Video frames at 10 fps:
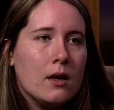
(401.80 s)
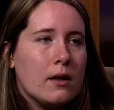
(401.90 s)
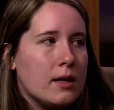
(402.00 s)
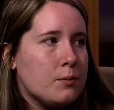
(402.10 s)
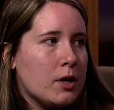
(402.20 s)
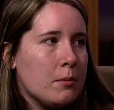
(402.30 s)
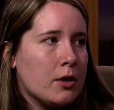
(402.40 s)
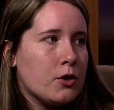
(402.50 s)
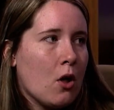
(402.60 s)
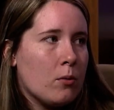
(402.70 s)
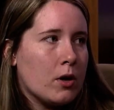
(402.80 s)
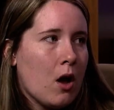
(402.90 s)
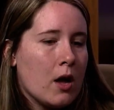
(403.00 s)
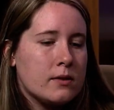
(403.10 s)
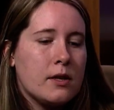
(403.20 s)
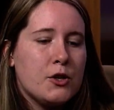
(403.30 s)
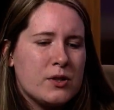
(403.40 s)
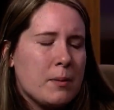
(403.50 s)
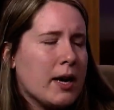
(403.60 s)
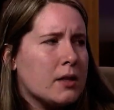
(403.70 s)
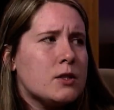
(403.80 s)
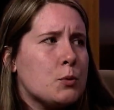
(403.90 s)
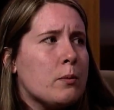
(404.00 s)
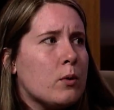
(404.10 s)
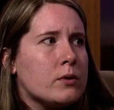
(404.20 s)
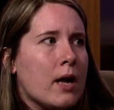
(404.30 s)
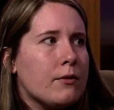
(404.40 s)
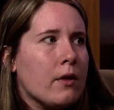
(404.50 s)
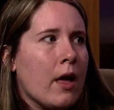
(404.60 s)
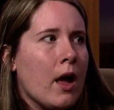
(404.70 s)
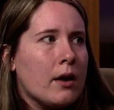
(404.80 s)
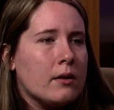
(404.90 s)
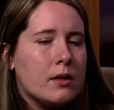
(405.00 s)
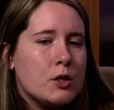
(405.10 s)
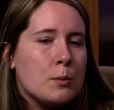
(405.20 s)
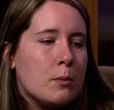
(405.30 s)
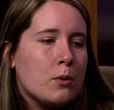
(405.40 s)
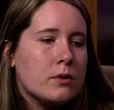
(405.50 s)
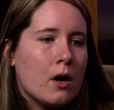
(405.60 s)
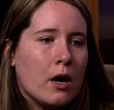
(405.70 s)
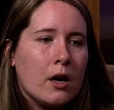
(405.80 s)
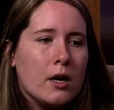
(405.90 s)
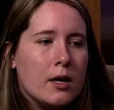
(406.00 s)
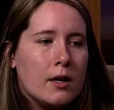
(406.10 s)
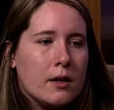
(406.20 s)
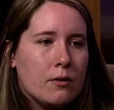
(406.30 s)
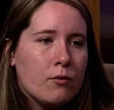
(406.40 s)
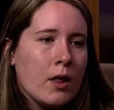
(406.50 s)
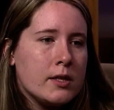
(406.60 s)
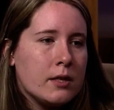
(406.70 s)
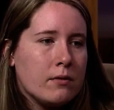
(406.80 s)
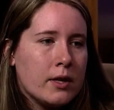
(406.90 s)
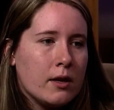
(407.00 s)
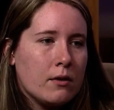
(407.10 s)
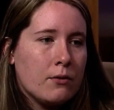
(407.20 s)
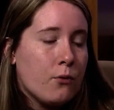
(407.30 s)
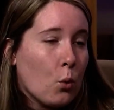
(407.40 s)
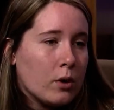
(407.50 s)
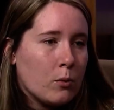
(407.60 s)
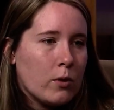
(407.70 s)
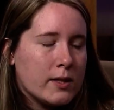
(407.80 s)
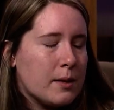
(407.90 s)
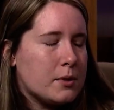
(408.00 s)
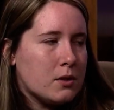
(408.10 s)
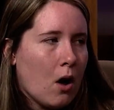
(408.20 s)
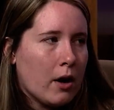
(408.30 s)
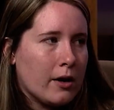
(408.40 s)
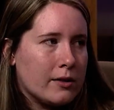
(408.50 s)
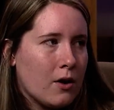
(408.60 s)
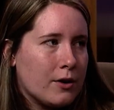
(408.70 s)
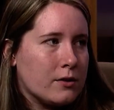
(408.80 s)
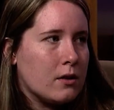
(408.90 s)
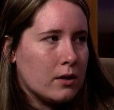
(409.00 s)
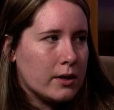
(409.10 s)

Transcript: that's pretty much all it would cost. And then you just buy consumables after that. And consumables are relatively affordable, except solder. Solder's a little